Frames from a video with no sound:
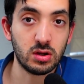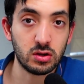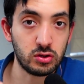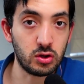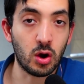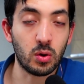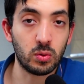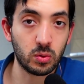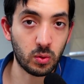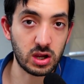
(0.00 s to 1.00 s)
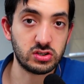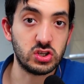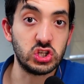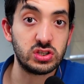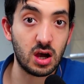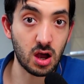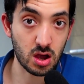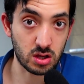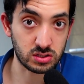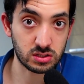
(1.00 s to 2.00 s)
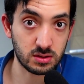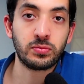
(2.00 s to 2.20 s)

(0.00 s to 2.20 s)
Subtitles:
no questions asked.